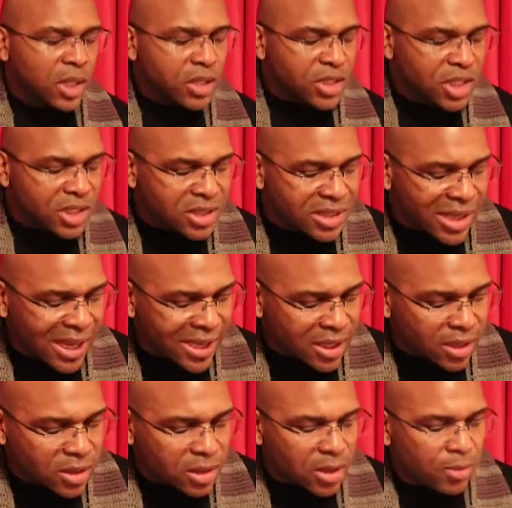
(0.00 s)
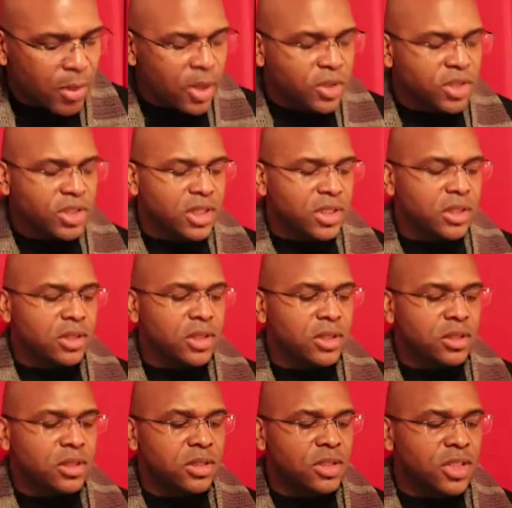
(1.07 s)
She is like the merchant
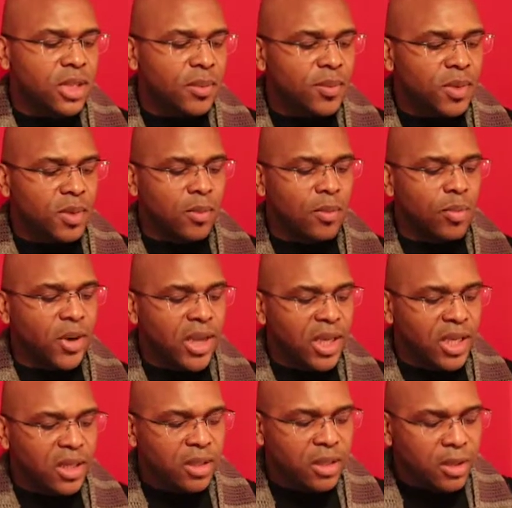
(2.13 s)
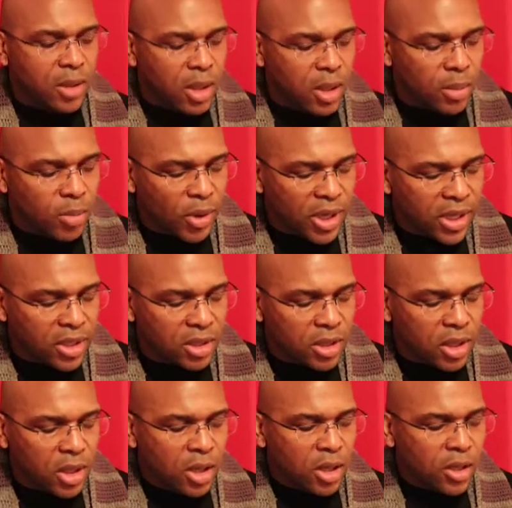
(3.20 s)
shipped bringeth
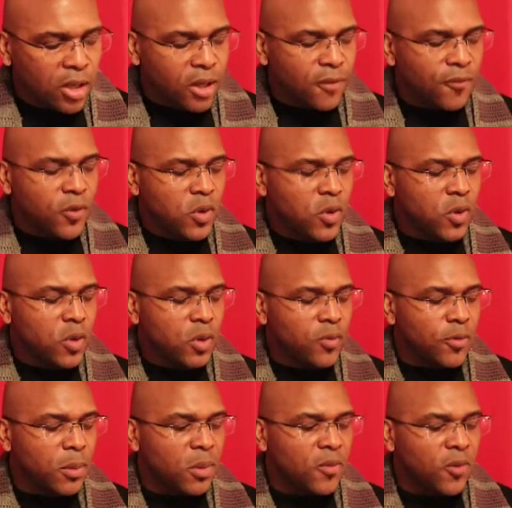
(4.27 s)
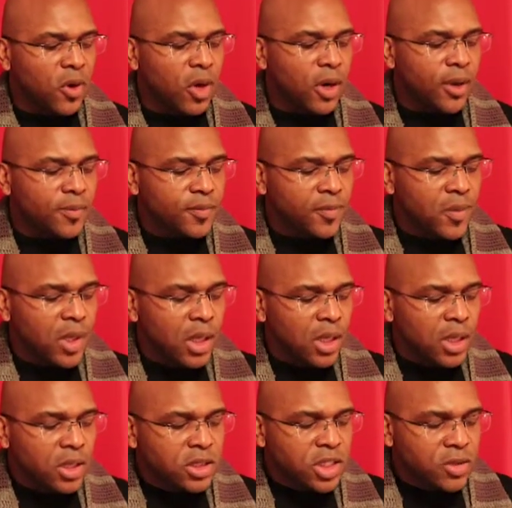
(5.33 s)
her food from afar.
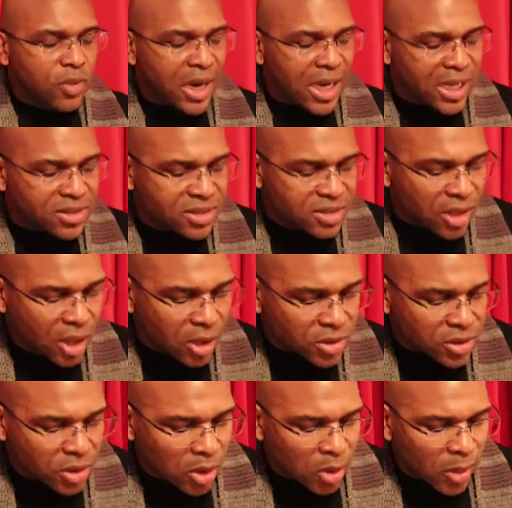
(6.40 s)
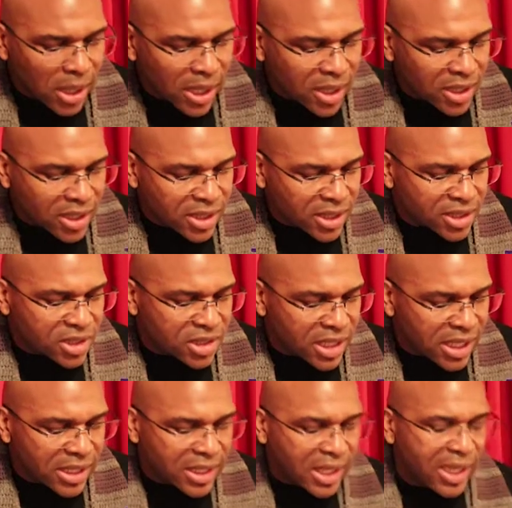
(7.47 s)
She riseth also while it is
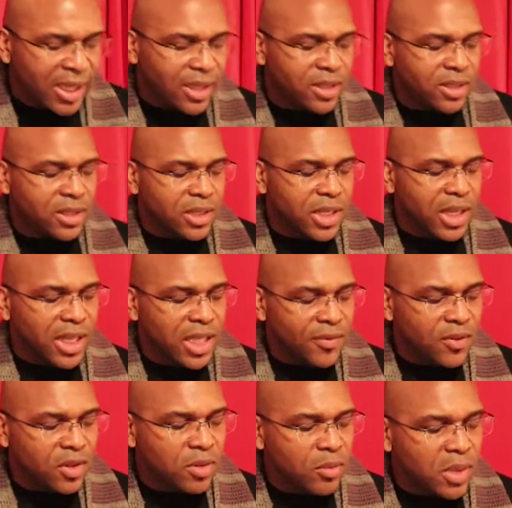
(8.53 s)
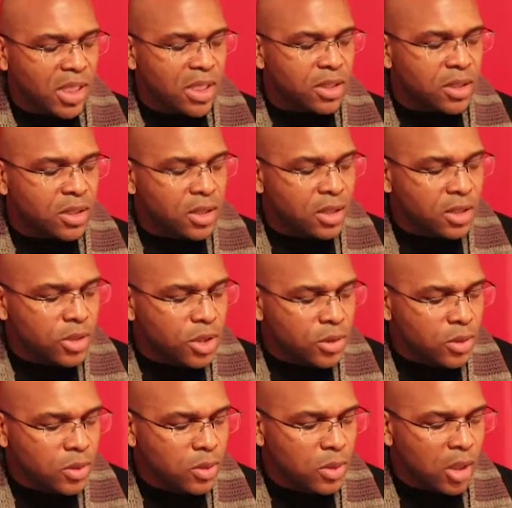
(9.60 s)
yet night, and giveth meat
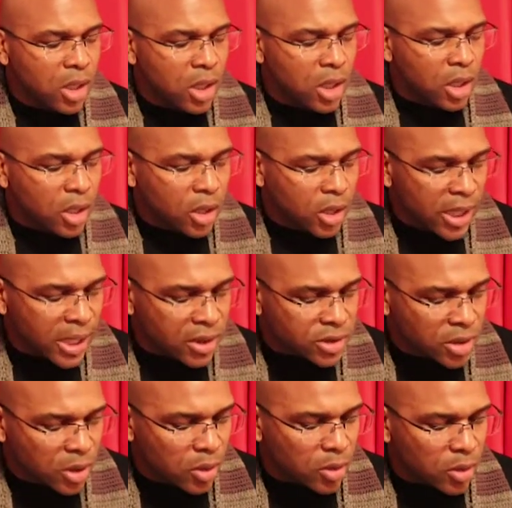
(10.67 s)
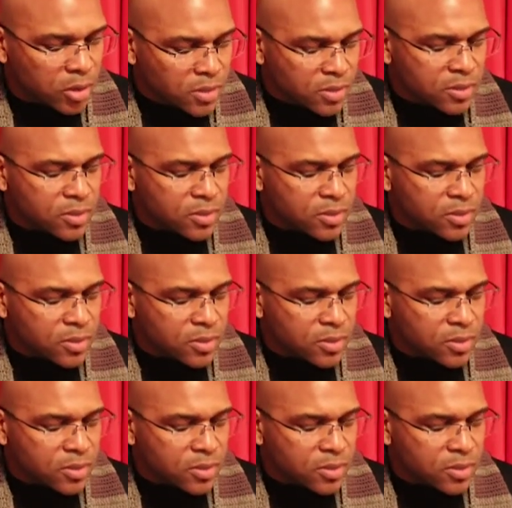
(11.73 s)
to her household,